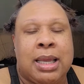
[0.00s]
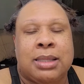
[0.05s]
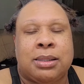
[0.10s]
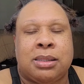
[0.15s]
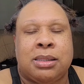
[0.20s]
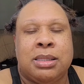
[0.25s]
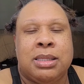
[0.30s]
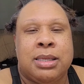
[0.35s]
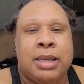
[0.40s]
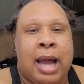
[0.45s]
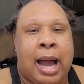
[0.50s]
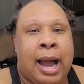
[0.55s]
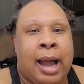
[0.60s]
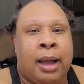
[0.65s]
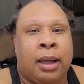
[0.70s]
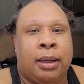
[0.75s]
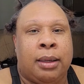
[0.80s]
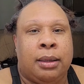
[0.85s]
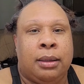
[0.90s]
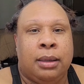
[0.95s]
is
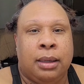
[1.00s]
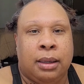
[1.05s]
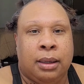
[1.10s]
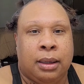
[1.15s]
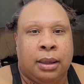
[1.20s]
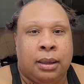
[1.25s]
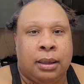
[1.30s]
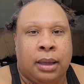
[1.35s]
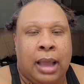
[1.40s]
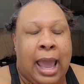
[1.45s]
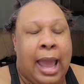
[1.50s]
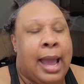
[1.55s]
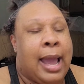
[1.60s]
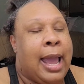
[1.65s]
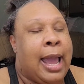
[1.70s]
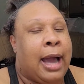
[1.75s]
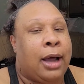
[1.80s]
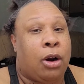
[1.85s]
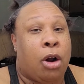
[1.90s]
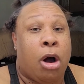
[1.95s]
not good
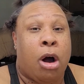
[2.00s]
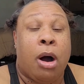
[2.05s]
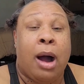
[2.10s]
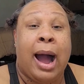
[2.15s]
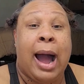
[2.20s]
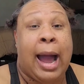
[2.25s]
at all.